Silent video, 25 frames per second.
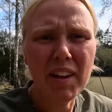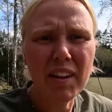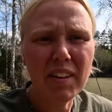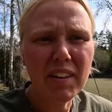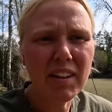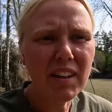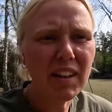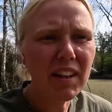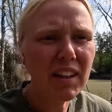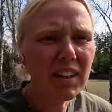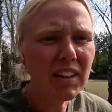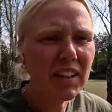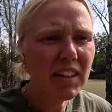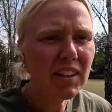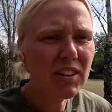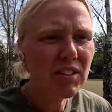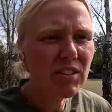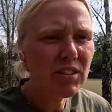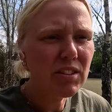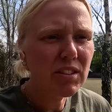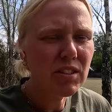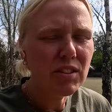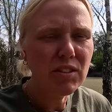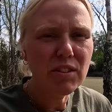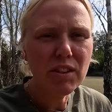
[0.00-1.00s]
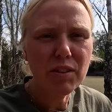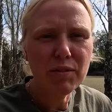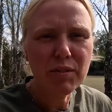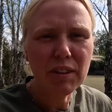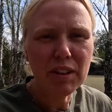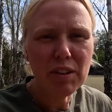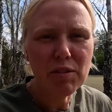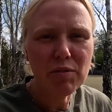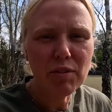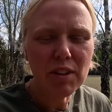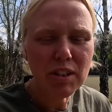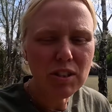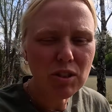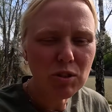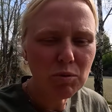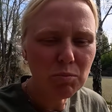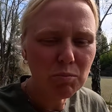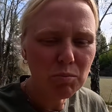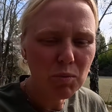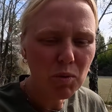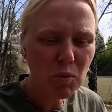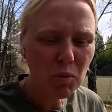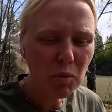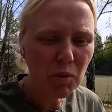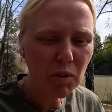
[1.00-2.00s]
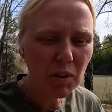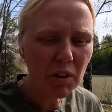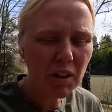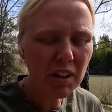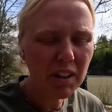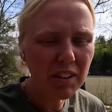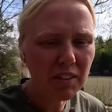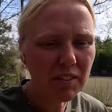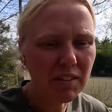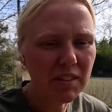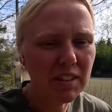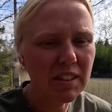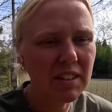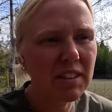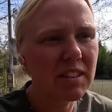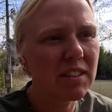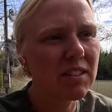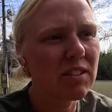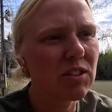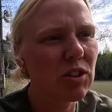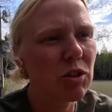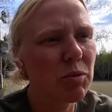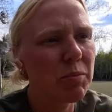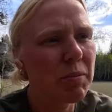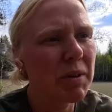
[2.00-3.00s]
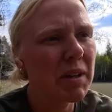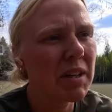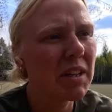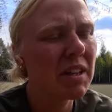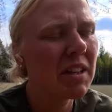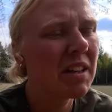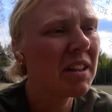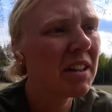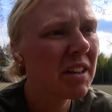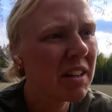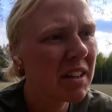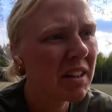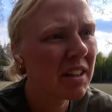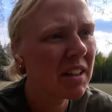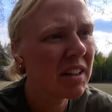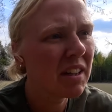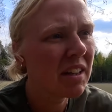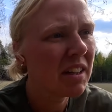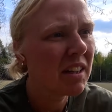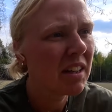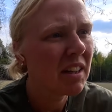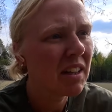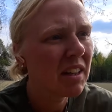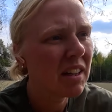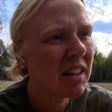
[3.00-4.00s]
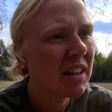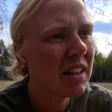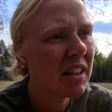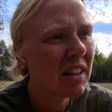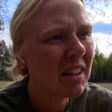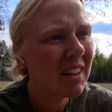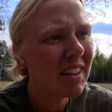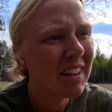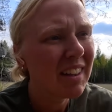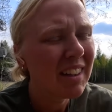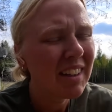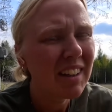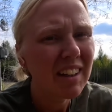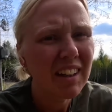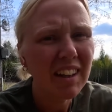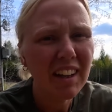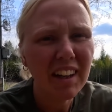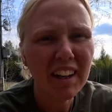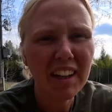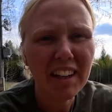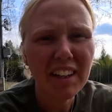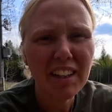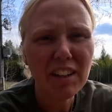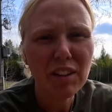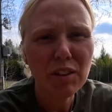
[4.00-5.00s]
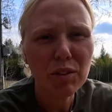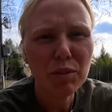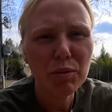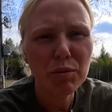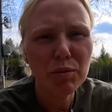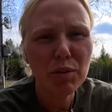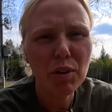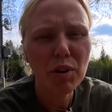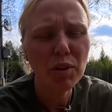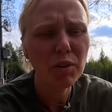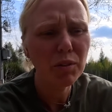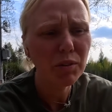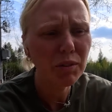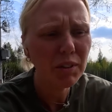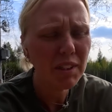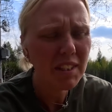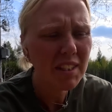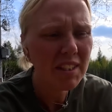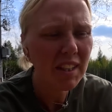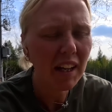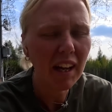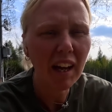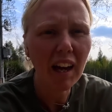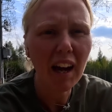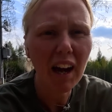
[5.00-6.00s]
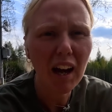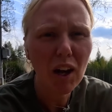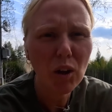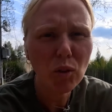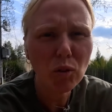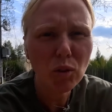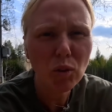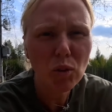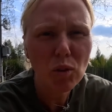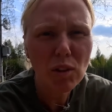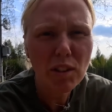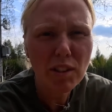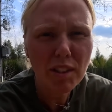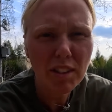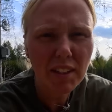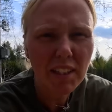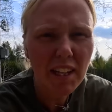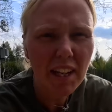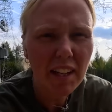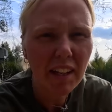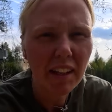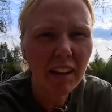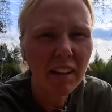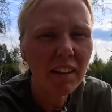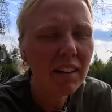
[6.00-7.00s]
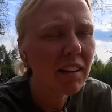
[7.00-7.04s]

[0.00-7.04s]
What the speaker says: think I need to see if I can find some more. I don't think this is gonna be high enough. Or is it? How tall is the kid?